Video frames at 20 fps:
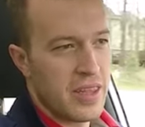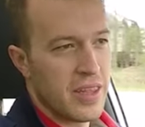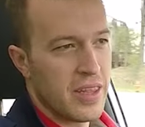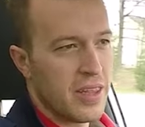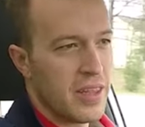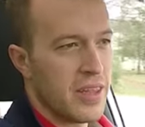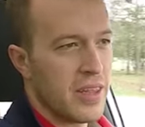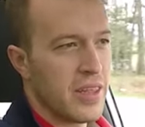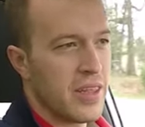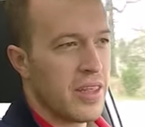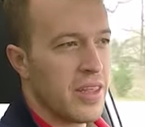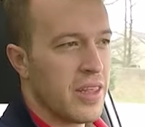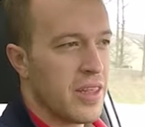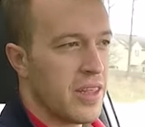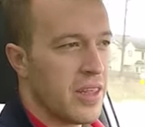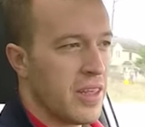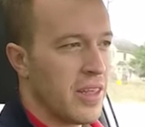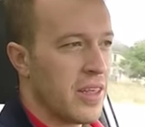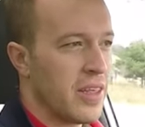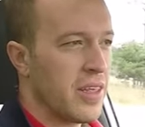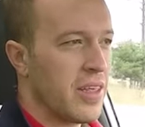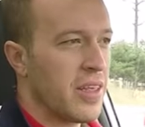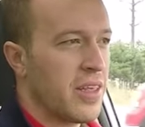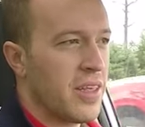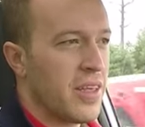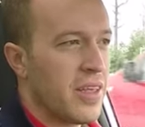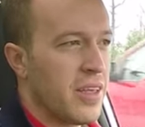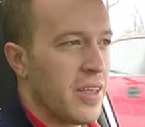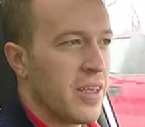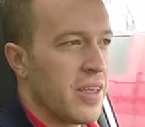
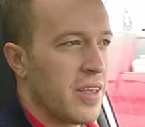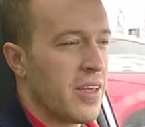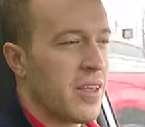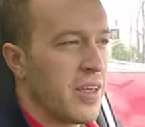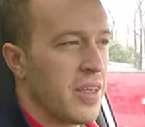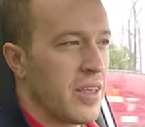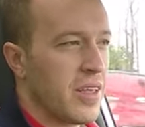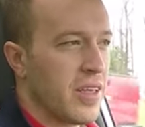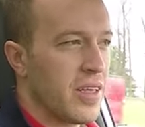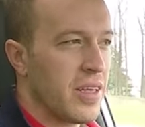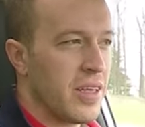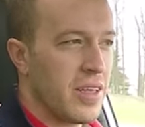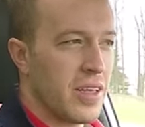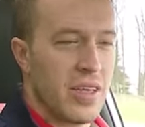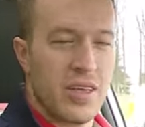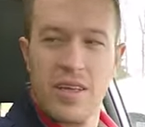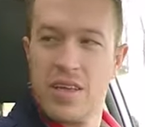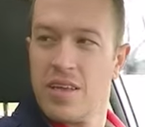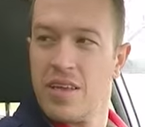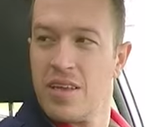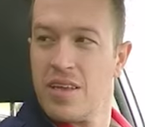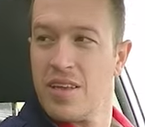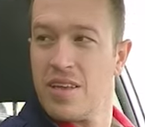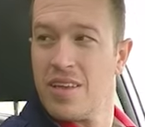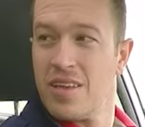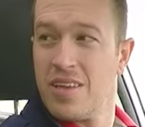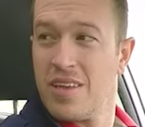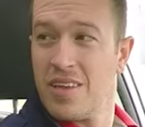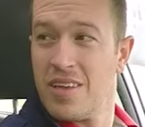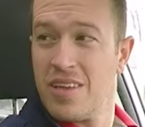
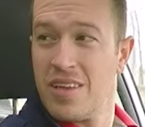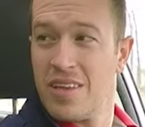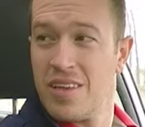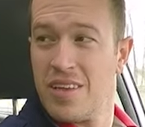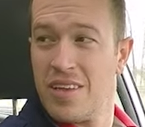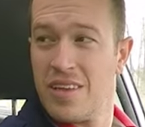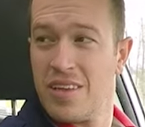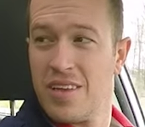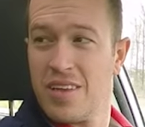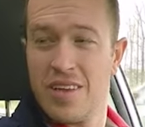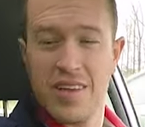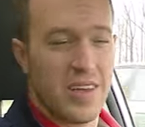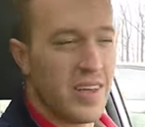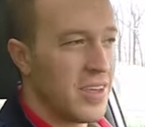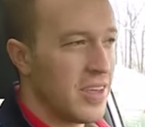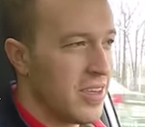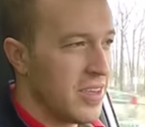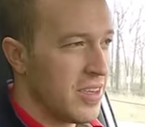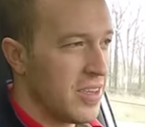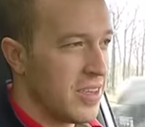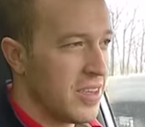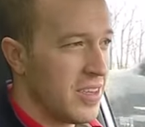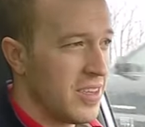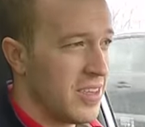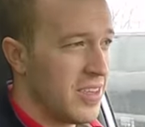[no speech]